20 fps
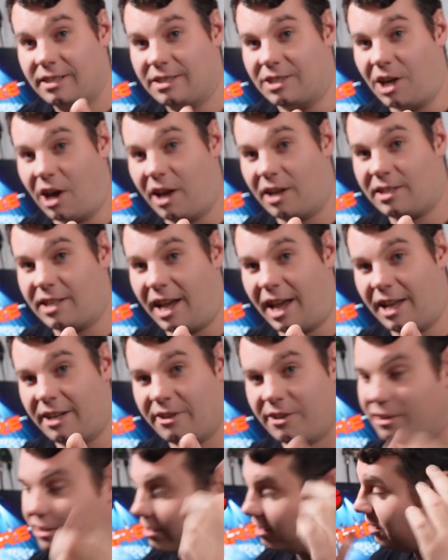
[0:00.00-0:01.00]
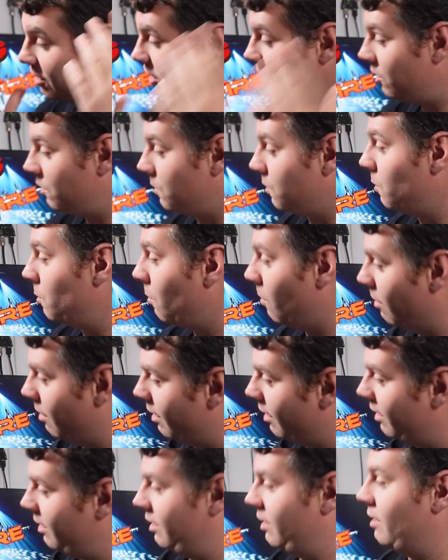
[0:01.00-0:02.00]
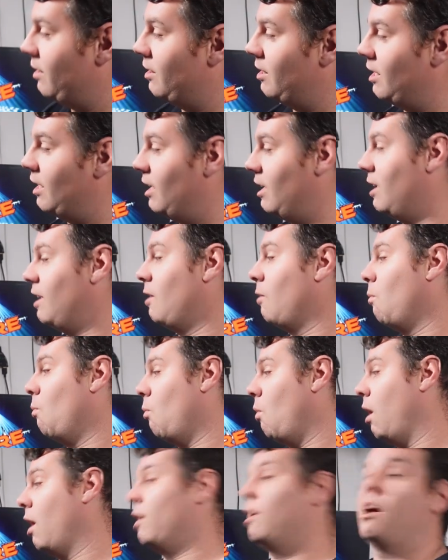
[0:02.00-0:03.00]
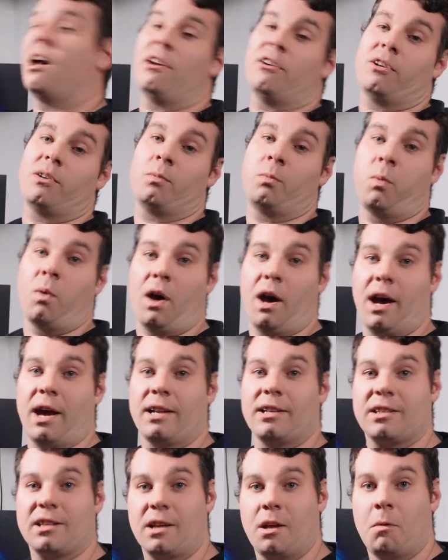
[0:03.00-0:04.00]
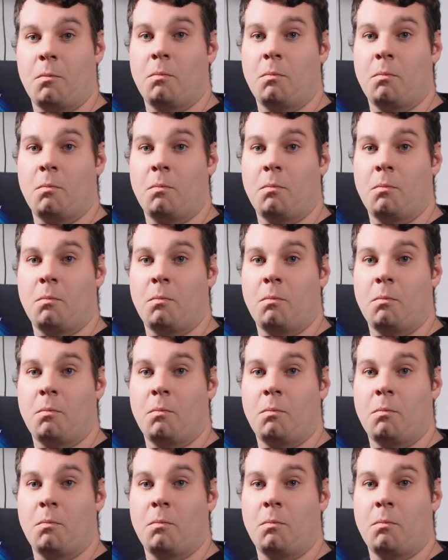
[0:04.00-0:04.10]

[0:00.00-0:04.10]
Todd Daniels, you won the 100 watt